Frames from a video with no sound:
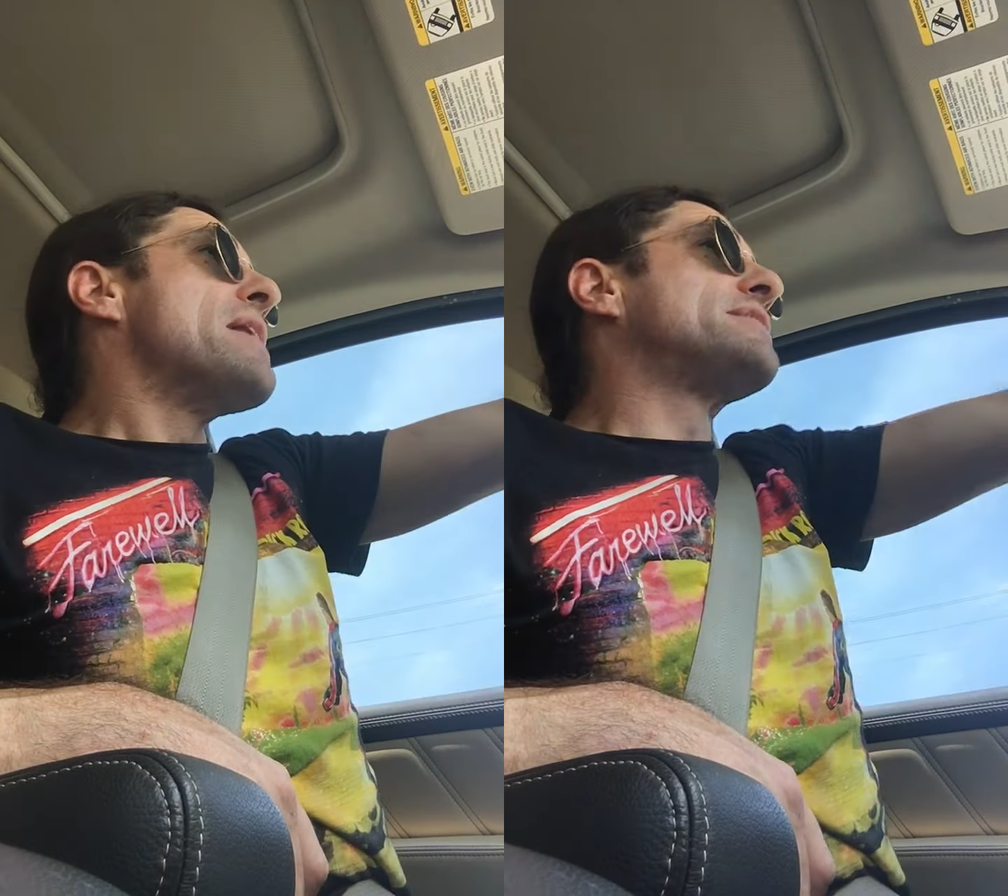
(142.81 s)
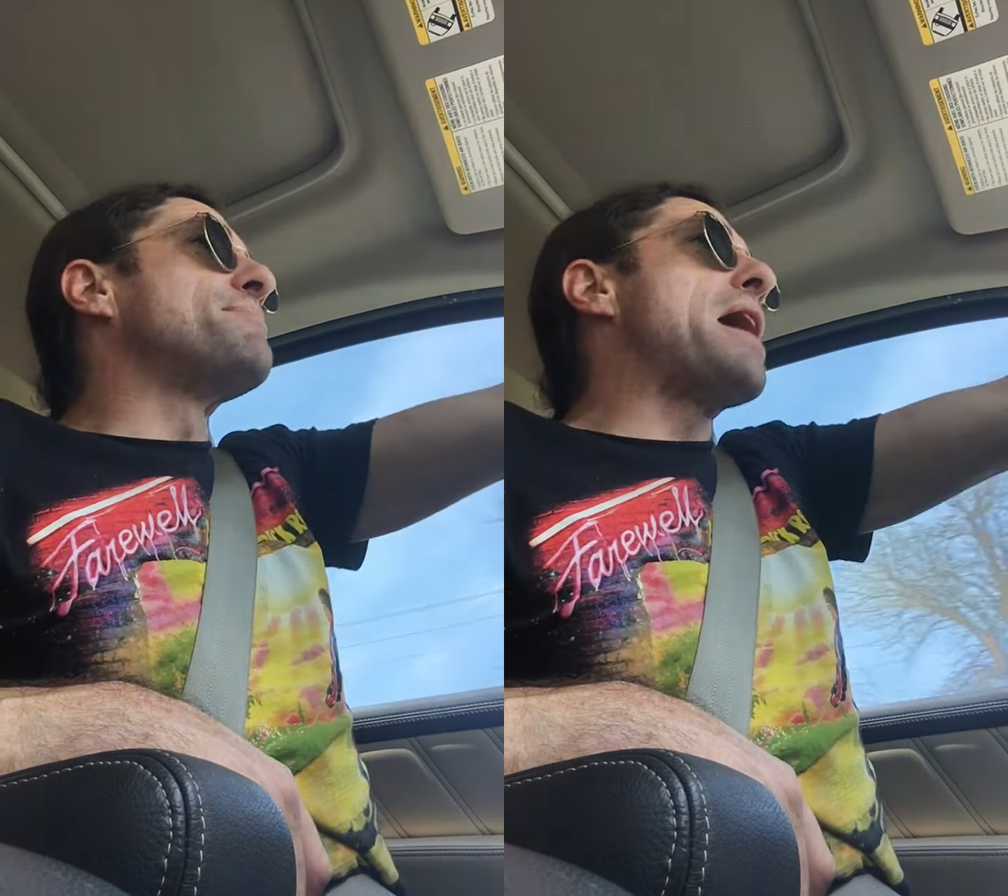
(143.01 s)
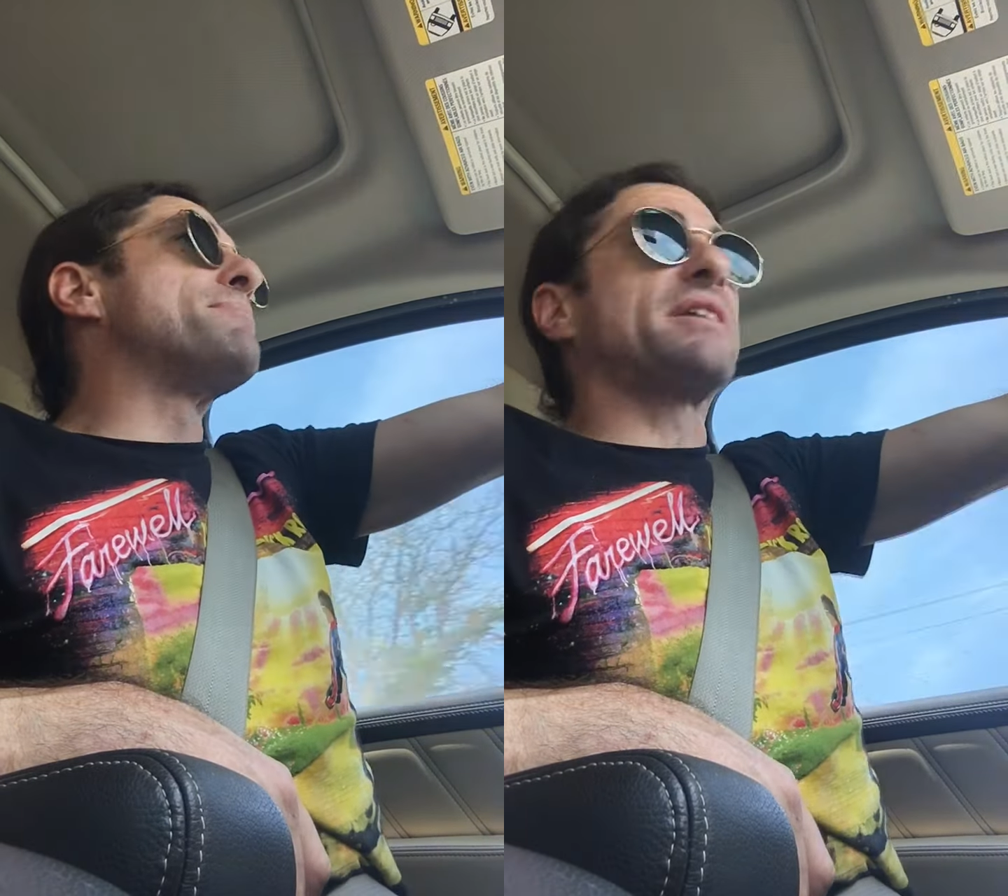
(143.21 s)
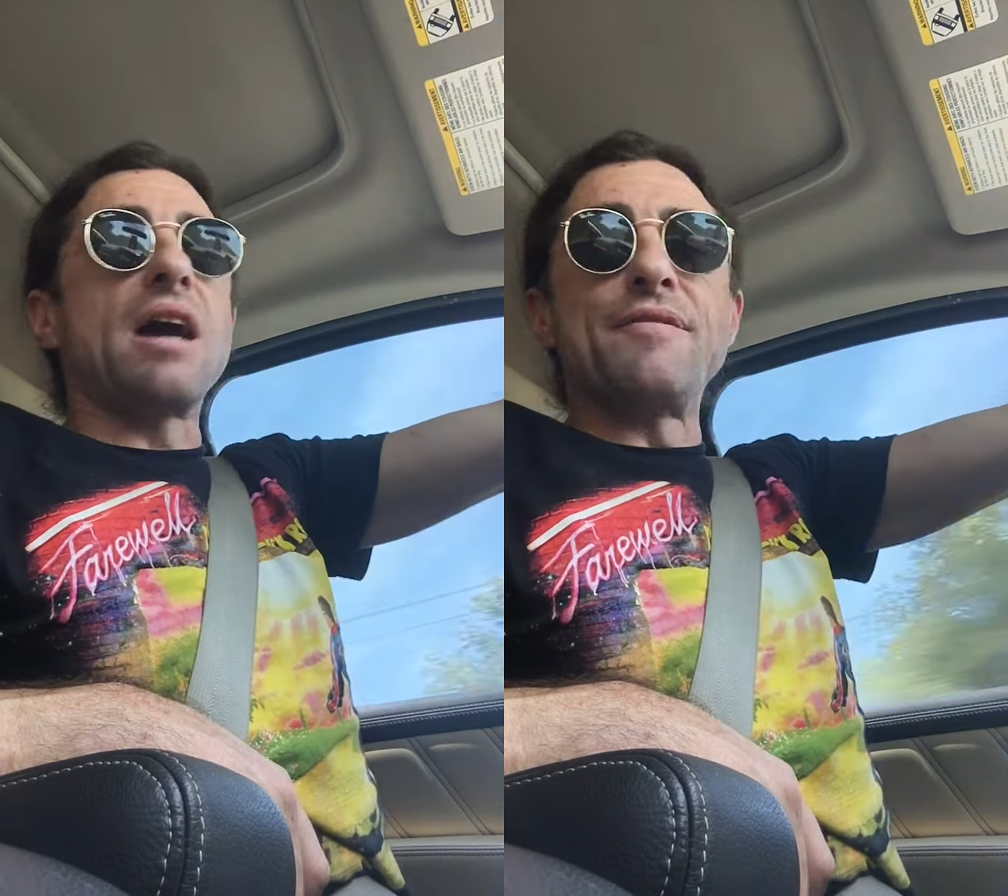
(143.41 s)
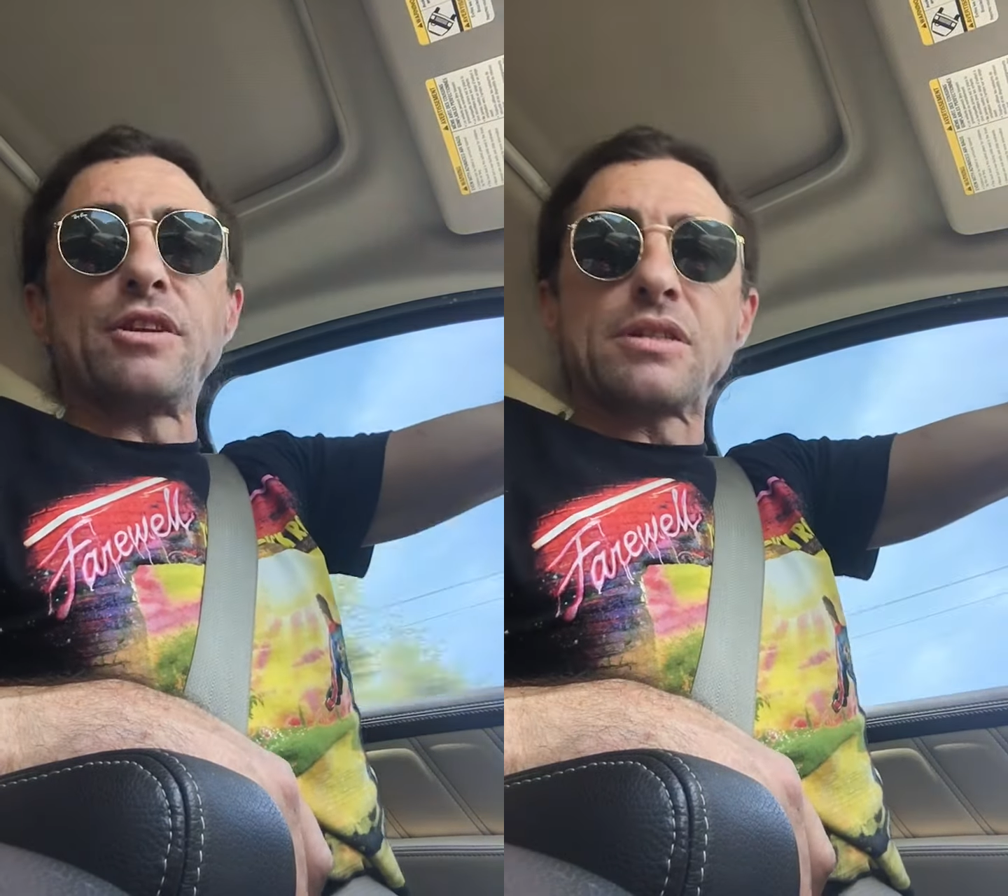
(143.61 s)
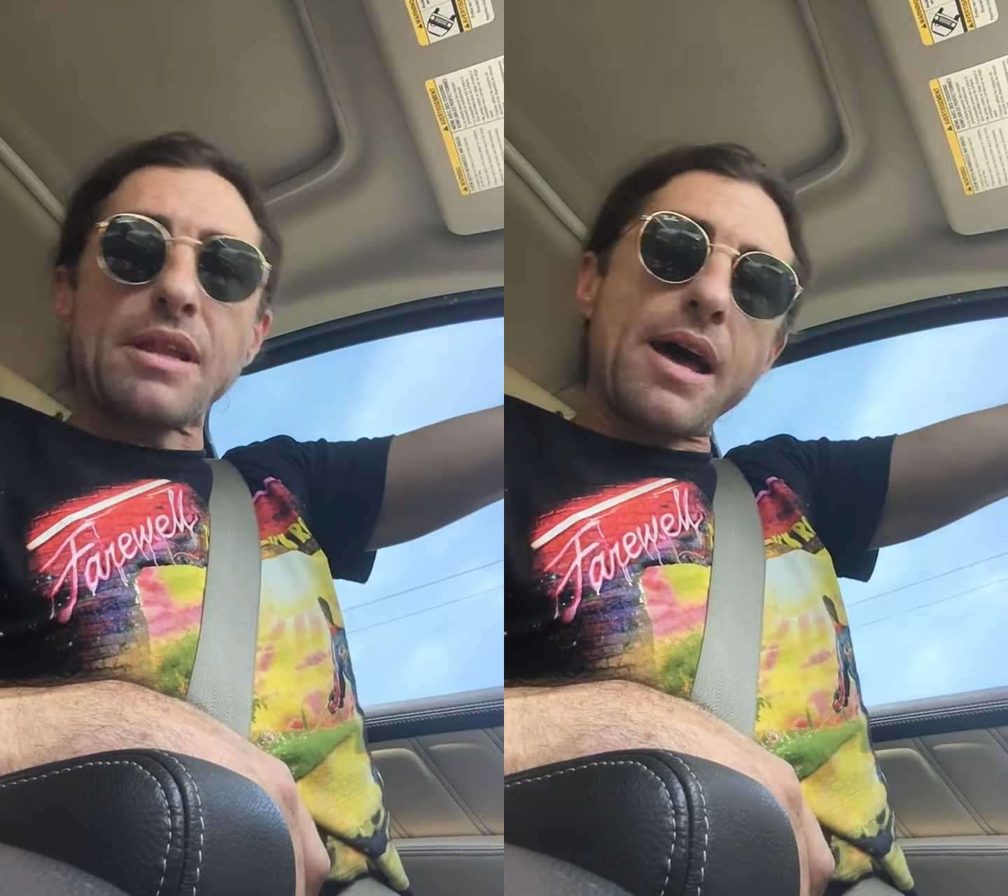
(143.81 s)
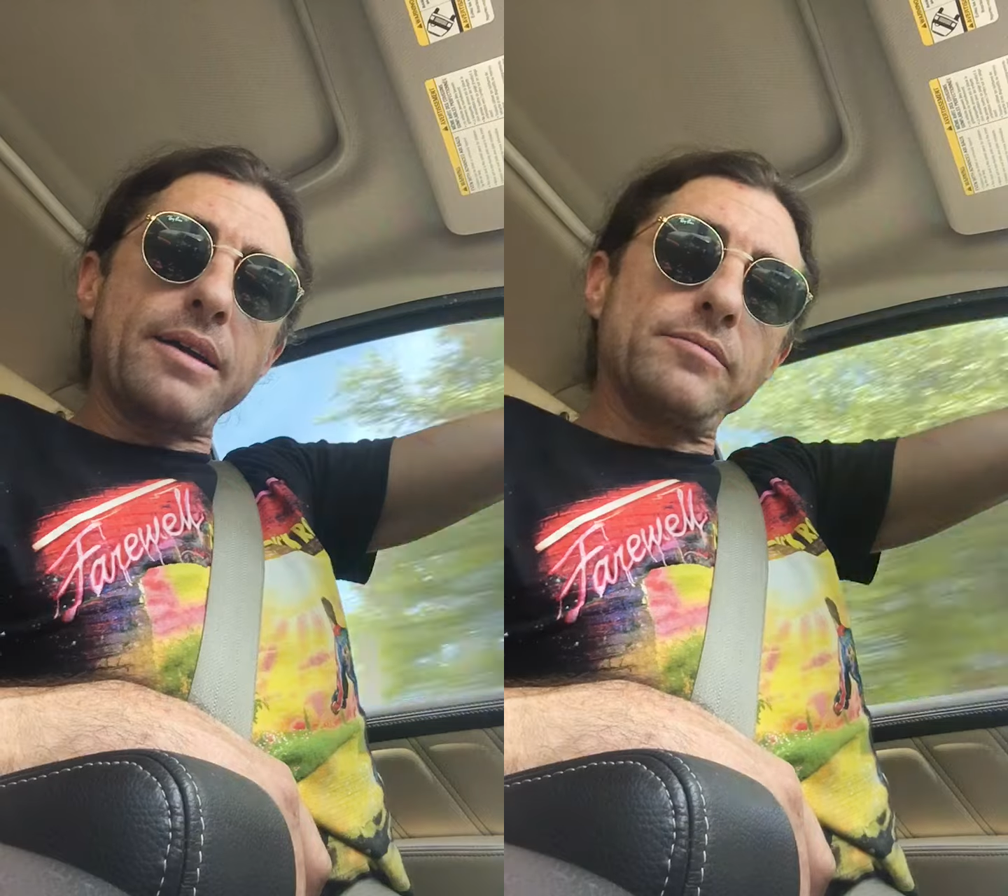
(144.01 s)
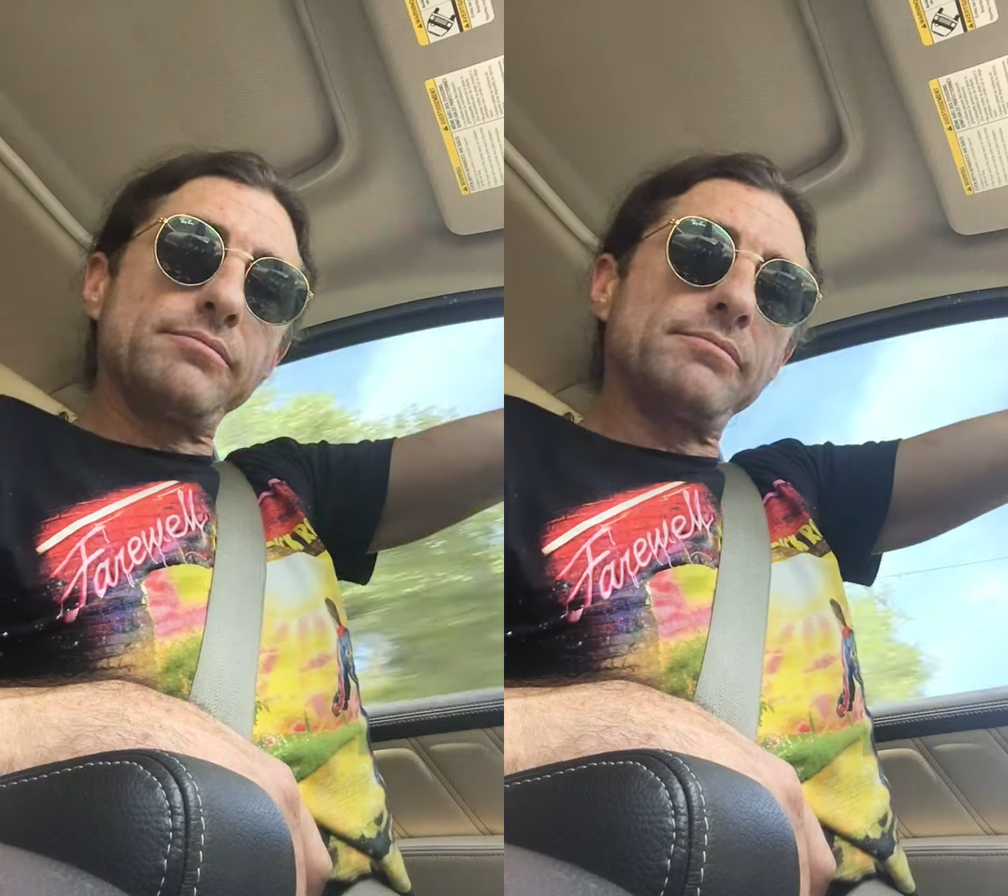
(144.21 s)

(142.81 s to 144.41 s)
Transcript: Sometimes governors lie.